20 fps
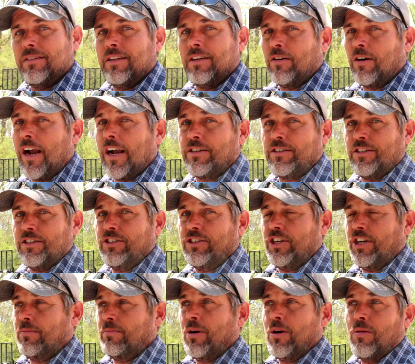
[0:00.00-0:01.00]
are actually
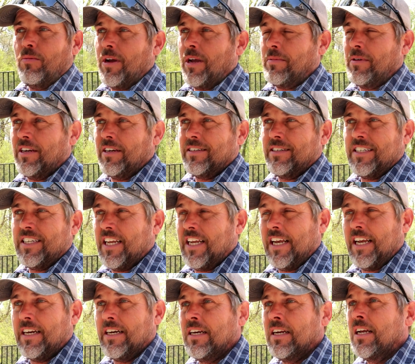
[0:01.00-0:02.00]
GMO, maybe
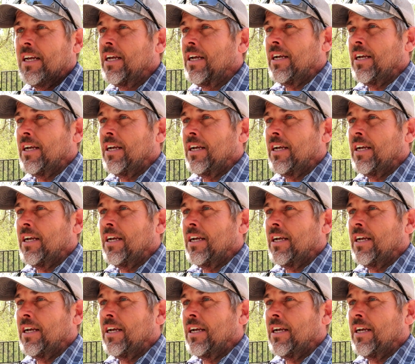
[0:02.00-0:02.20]
10.